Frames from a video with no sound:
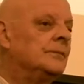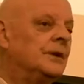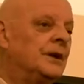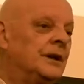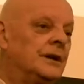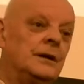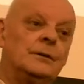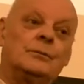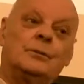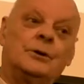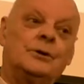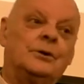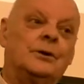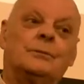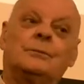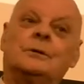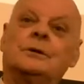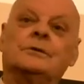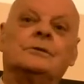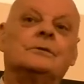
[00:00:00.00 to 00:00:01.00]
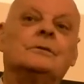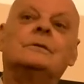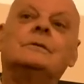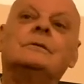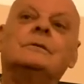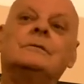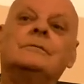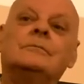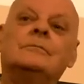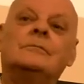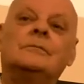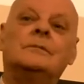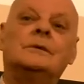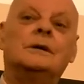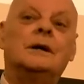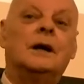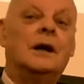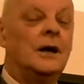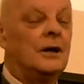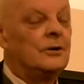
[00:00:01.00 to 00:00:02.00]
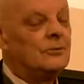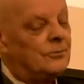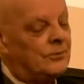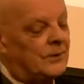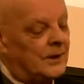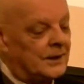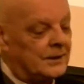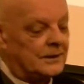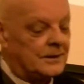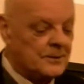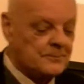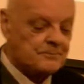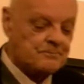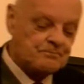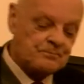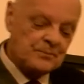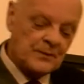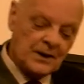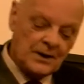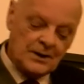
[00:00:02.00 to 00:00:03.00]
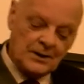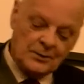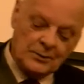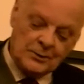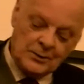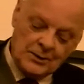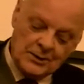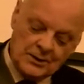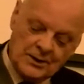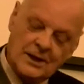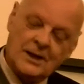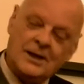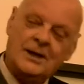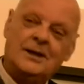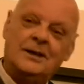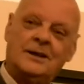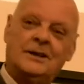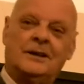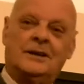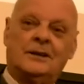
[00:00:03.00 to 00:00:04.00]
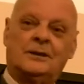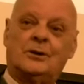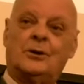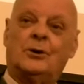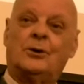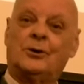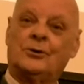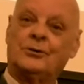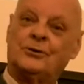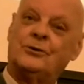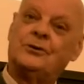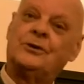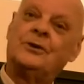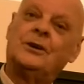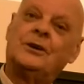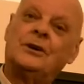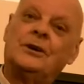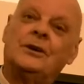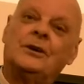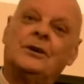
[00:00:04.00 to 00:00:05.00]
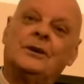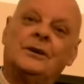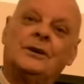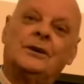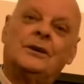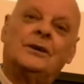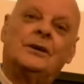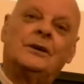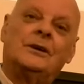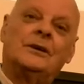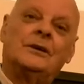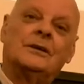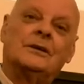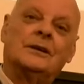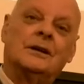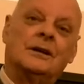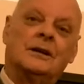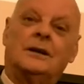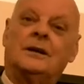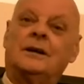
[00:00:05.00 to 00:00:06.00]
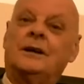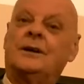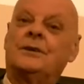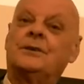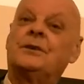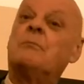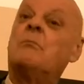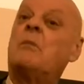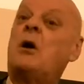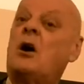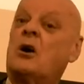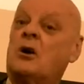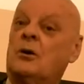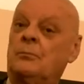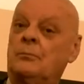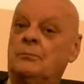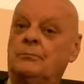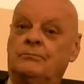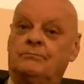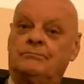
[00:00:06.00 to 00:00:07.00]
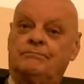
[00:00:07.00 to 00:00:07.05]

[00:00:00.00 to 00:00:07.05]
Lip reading: Didn't amount to much. In fact, it caused Goliath to mock him.